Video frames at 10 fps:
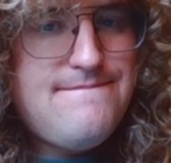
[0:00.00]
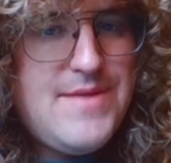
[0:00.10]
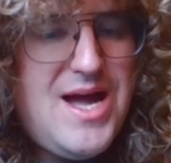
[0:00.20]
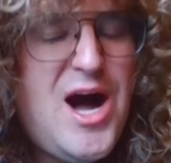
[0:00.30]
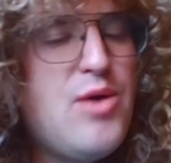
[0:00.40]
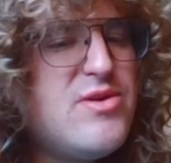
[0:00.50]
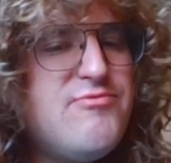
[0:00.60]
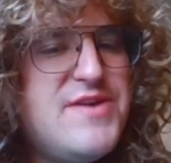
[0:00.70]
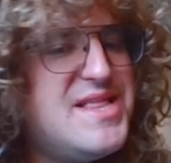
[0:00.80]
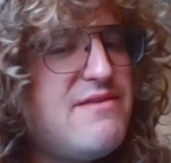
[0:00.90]
Are we
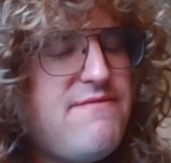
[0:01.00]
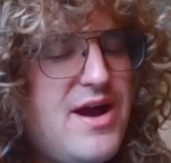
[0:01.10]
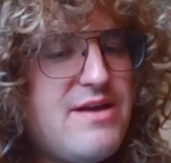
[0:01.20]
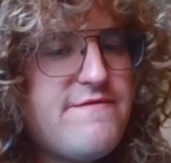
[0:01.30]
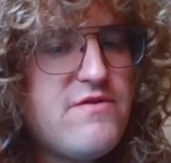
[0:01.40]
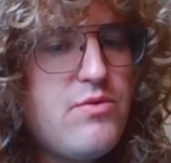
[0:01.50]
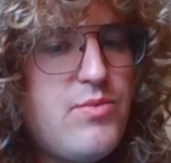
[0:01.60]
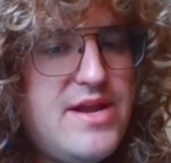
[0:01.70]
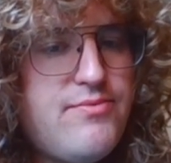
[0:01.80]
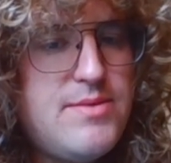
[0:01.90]
really fighting for a
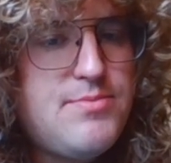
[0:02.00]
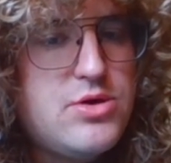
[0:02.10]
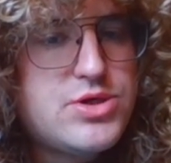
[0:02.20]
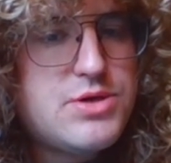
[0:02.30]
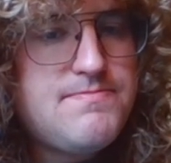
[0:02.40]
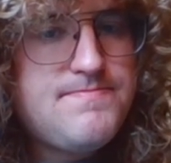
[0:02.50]
win if we push?